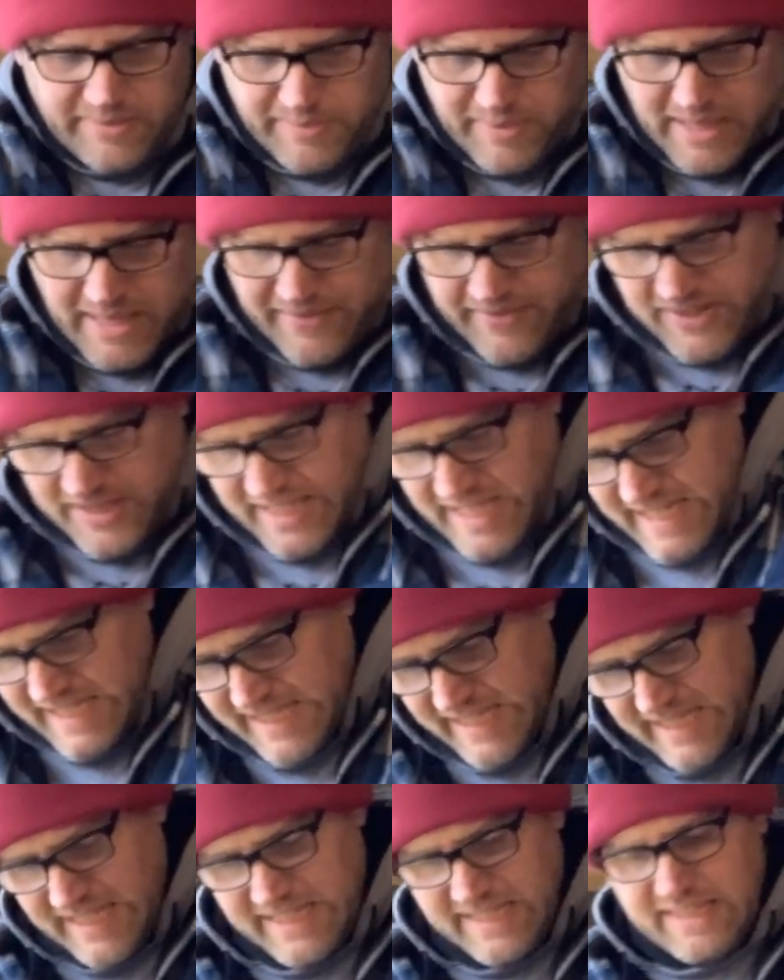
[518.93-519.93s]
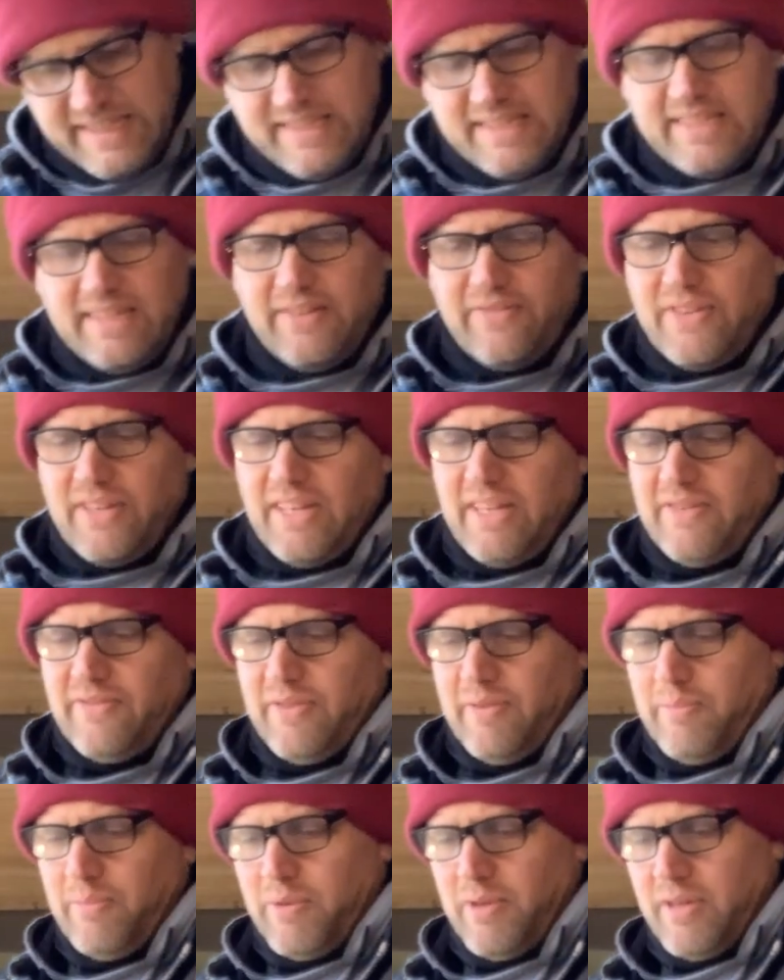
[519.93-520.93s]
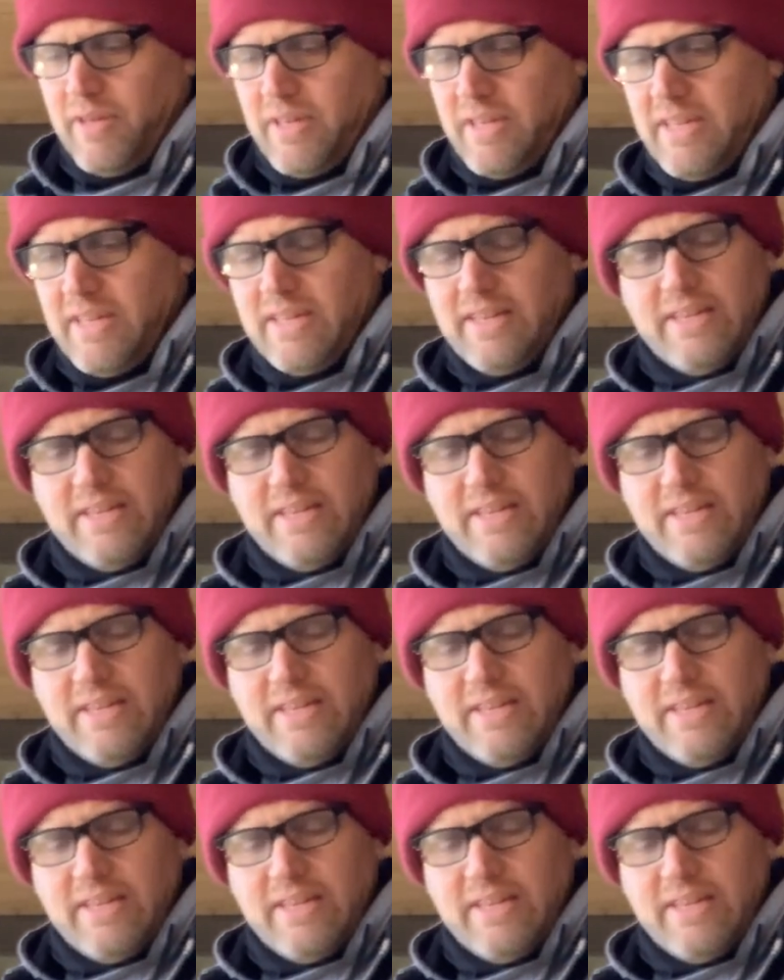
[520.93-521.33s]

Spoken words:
We'll have to test these and see if any of them work.